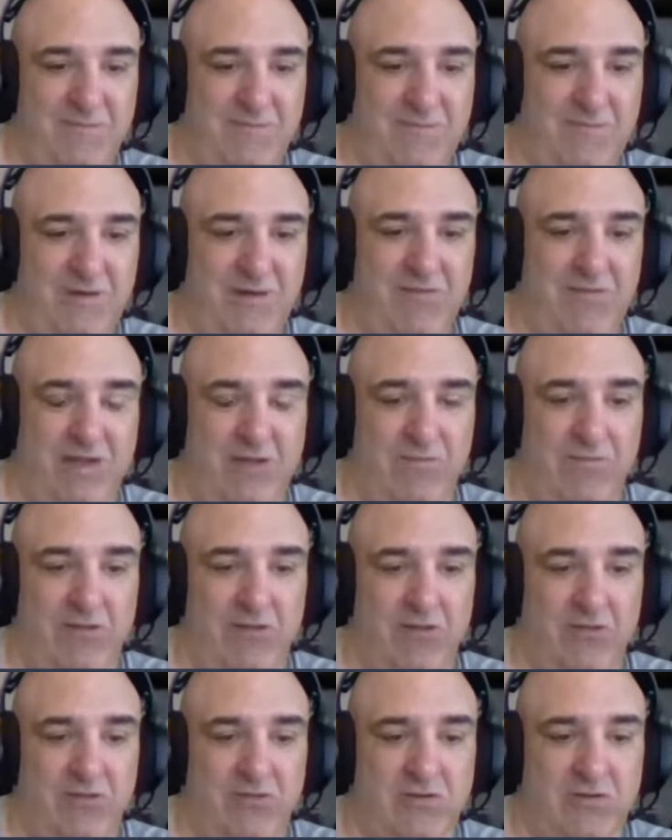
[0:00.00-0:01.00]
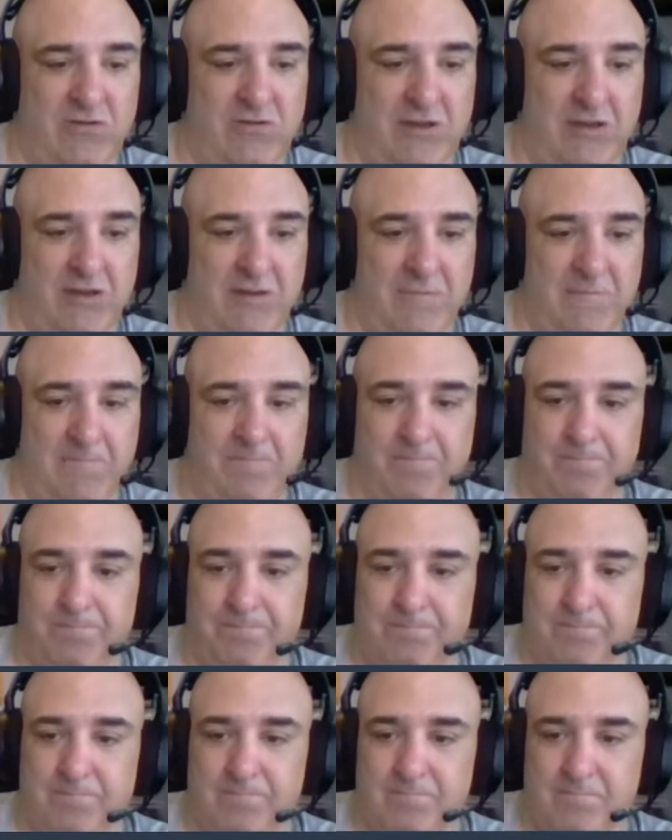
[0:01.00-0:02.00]
What do you say, fella? Good to see you.
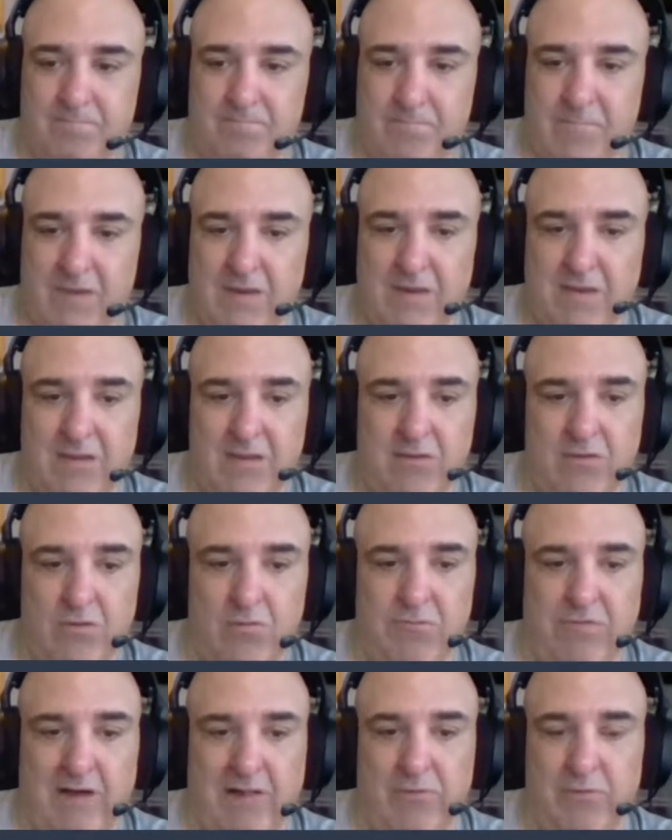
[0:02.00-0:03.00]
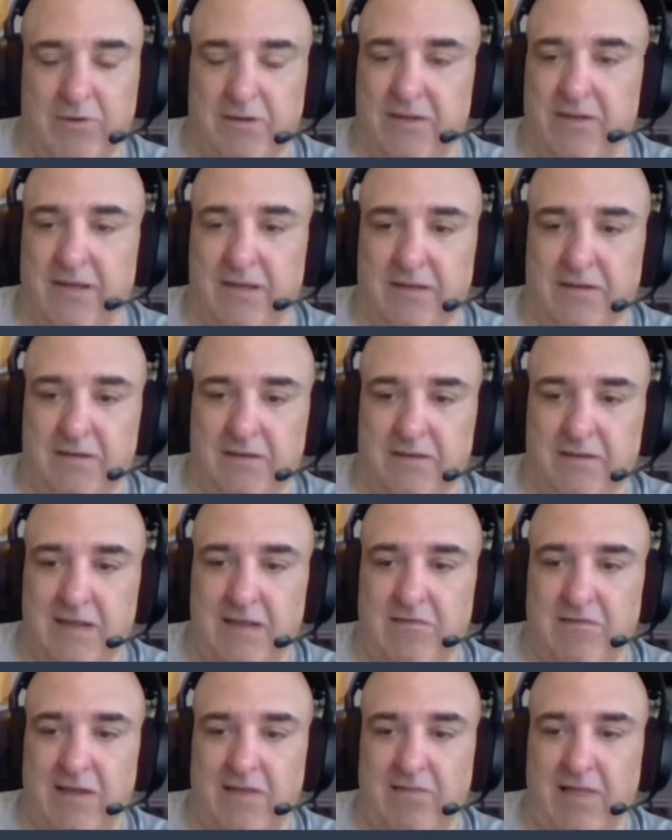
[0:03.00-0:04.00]
Go follow the king.
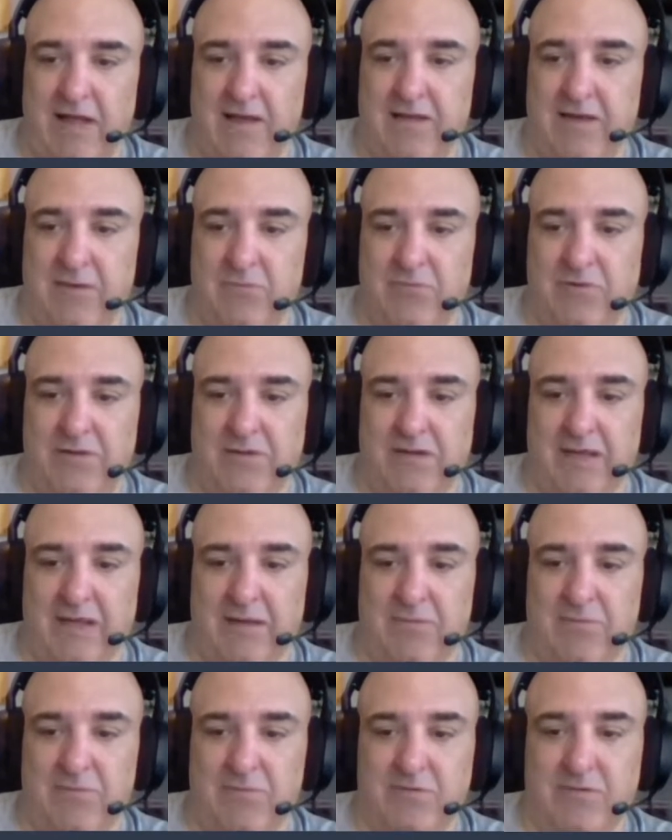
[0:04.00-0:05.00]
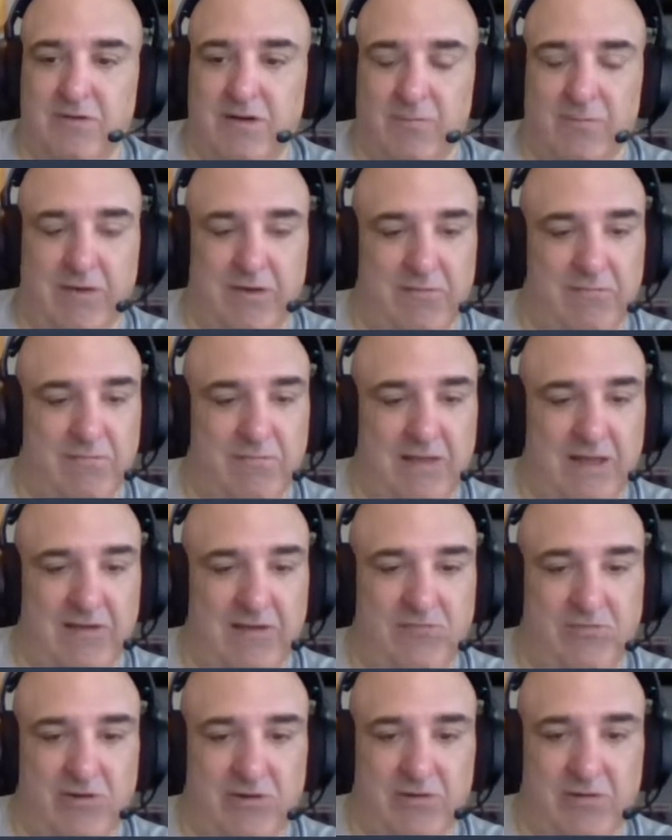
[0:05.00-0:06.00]
King D. Lock it in with the king. Come in
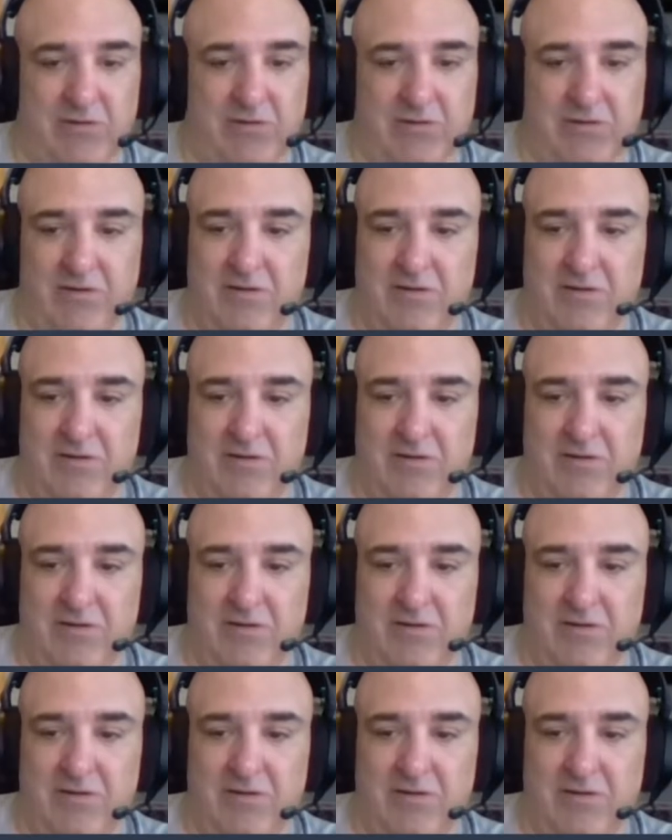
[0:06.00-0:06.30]
last year.